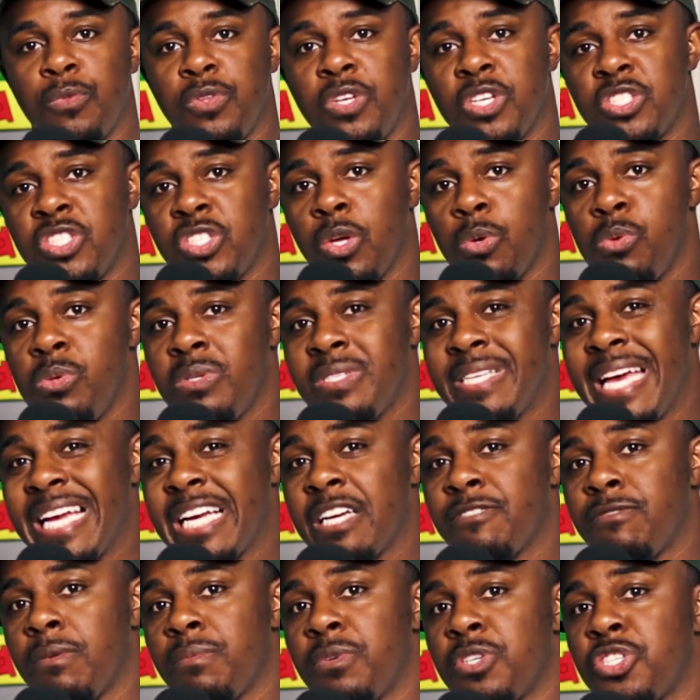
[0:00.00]
Just know you're
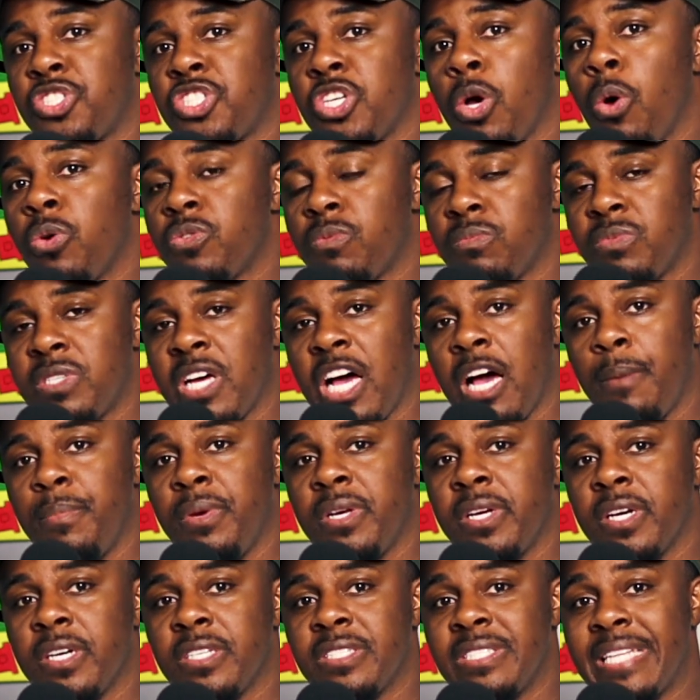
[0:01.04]
taken from the show sometime
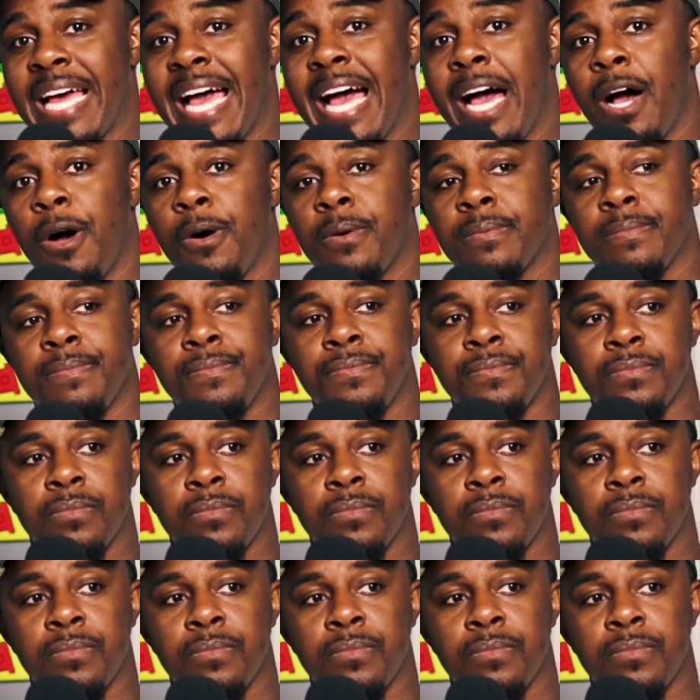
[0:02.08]
because now